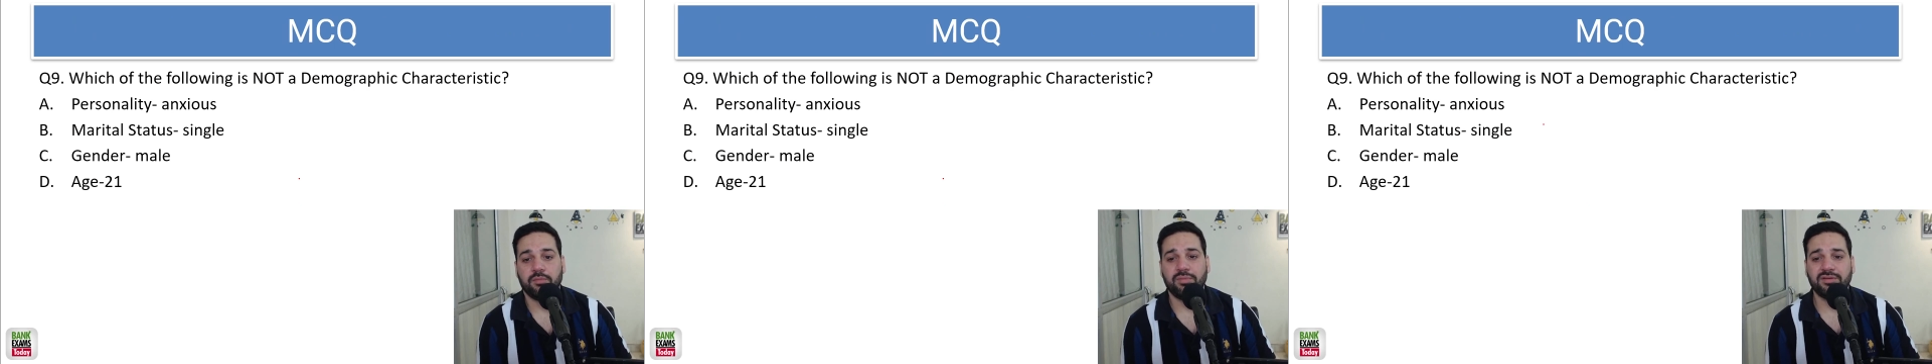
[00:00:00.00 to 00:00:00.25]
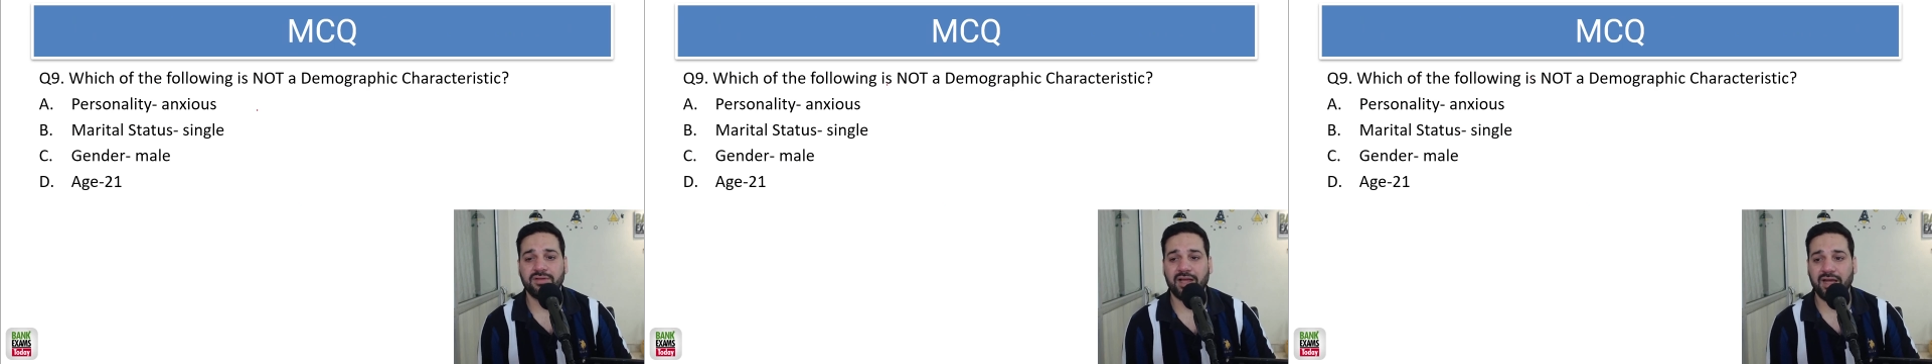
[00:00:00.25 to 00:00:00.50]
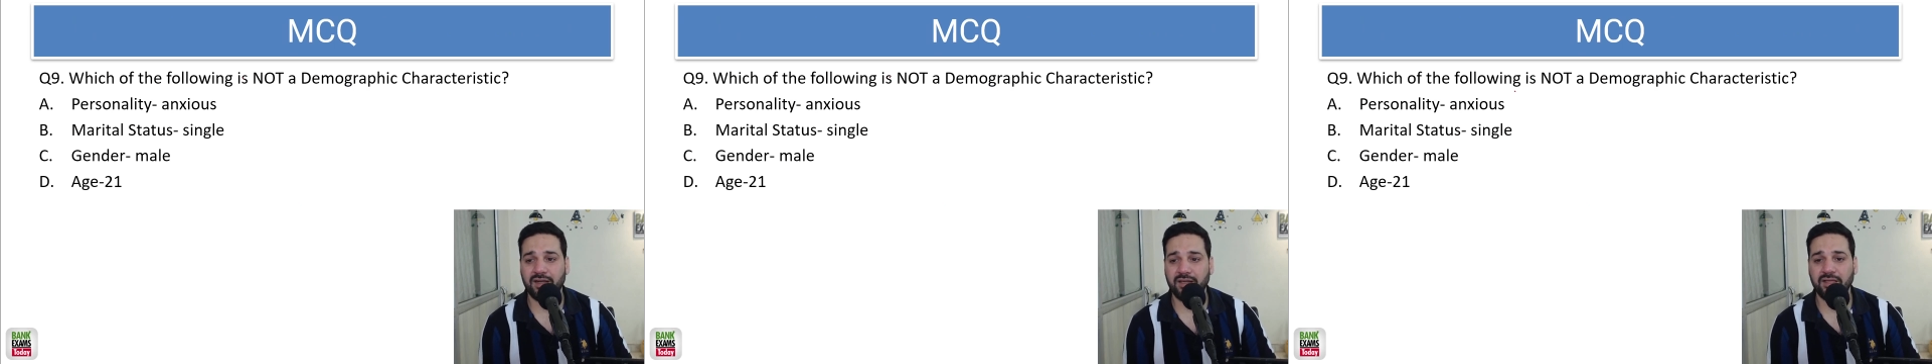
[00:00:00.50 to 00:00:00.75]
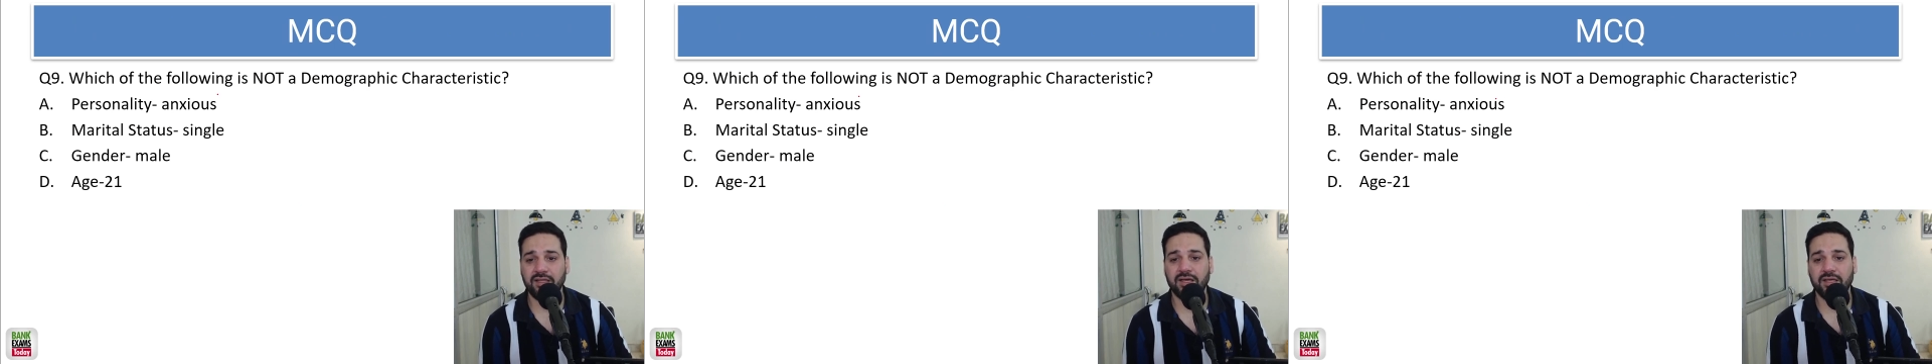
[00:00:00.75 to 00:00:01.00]

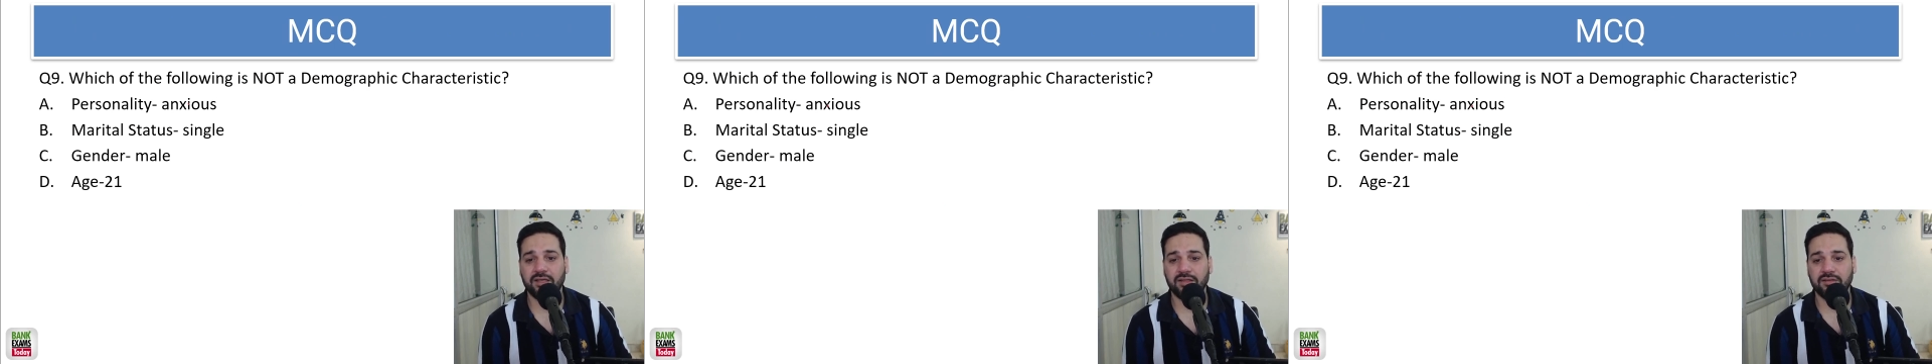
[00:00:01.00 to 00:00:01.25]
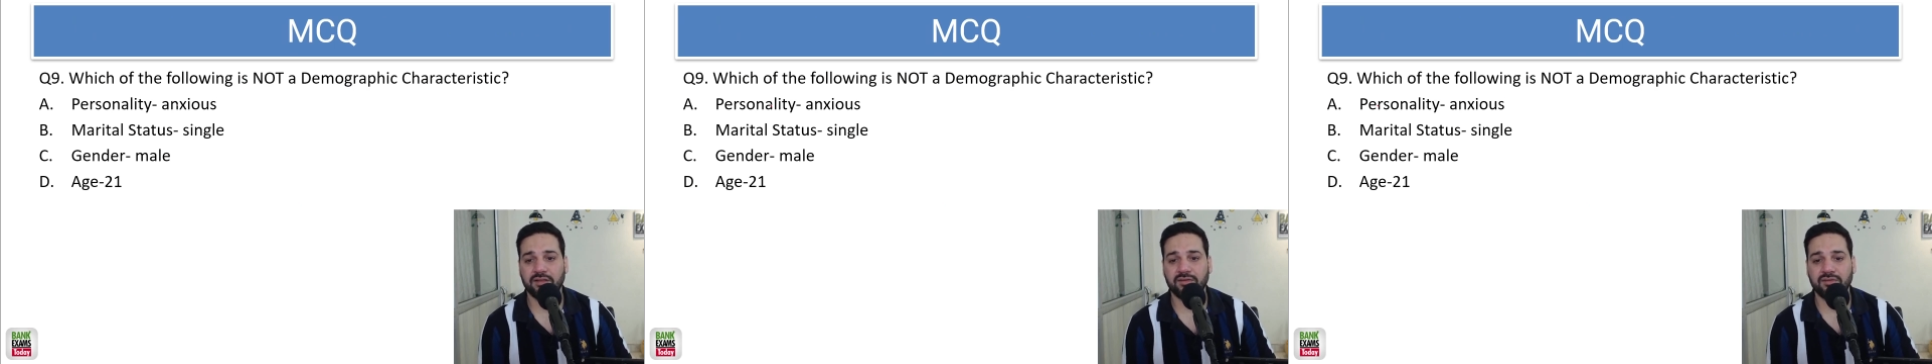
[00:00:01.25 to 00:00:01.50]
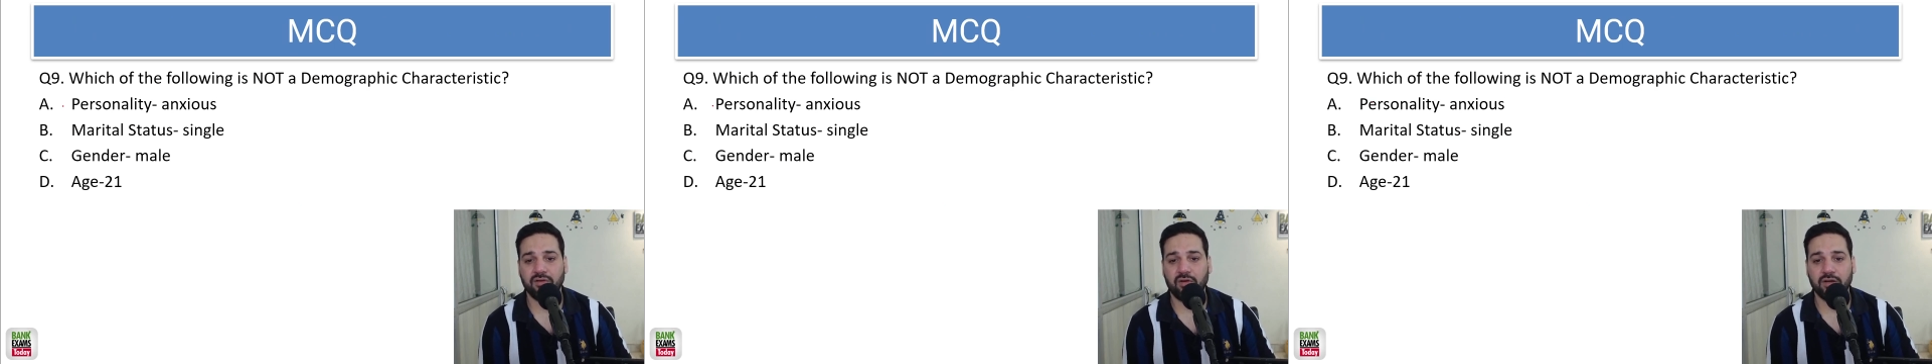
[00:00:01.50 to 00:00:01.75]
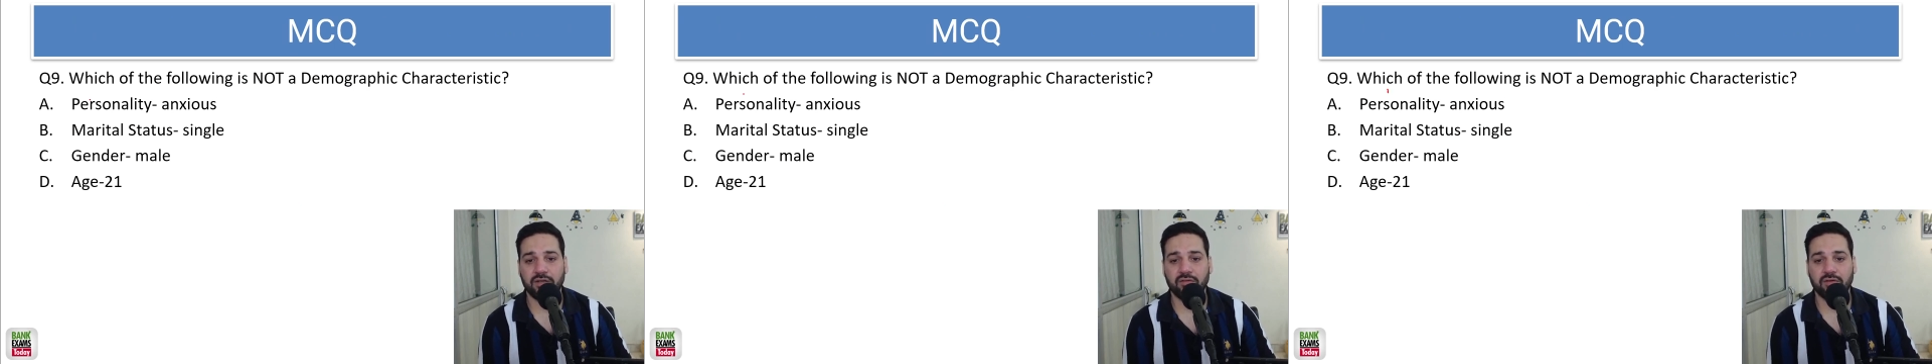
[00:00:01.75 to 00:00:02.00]
Personality, I guess, is not.